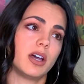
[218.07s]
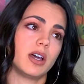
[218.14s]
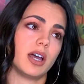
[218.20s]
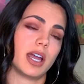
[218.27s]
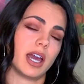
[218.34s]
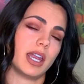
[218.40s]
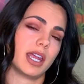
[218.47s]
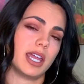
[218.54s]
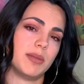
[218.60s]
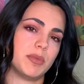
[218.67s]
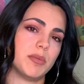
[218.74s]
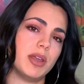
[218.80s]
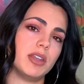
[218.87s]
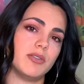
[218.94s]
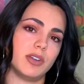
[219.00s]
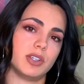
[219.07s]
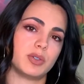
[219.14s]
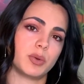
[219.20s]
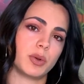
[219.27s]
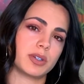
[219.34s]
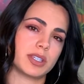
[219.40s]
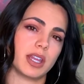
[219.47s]
I kind of keep them
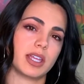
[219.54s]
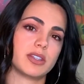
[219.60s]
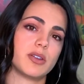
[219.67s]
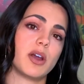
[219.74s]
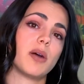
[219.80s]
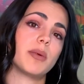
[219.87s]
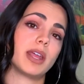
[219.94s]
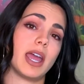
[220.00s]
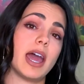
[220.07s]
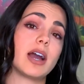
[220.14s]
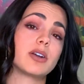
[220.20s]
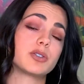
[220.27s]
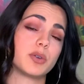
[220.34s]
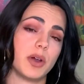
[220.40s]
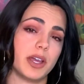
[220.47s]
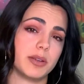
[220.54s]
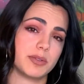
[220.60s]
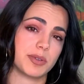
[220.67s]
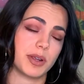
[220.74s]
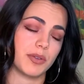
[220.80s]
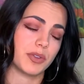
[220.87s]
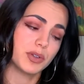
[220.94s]
individual because I like to know how many actual items
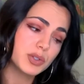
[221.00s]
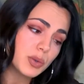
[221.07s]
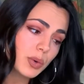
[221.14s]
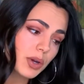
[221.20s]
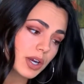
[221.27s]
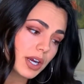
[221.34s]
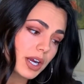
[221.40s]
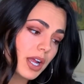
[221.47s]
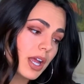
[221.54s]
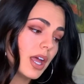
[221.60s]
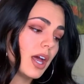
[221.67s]
went out the door.